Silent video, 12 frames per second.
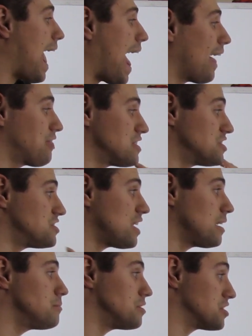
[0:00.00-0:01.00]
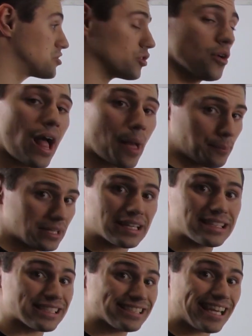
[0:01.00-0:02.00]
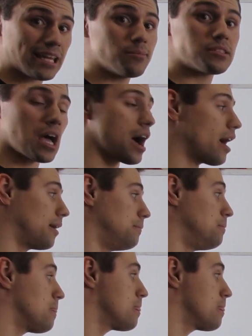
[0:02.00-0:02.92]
at the same, this is all happening at the same time.